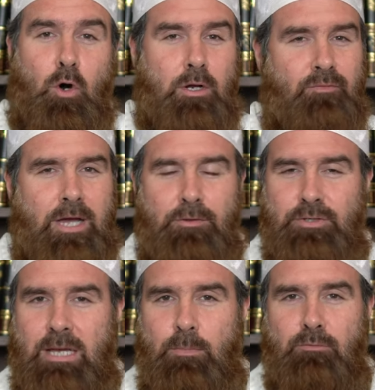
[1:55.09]
All of the other
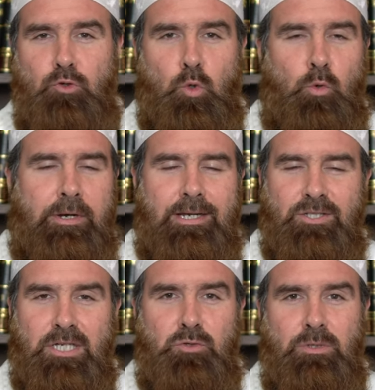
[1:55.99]
type of jewelry and
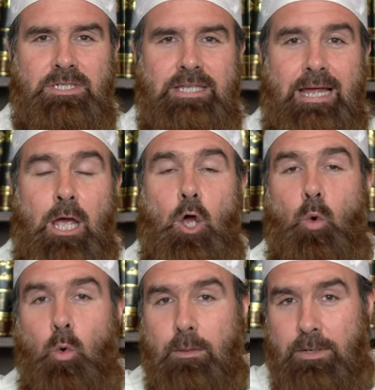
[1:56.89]
accessories that
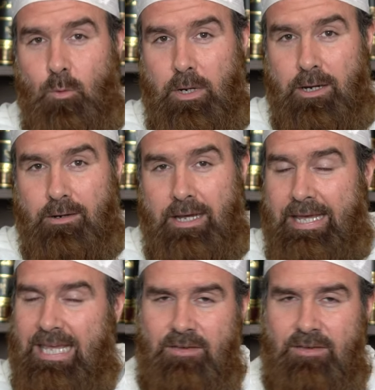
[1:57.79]
women wear,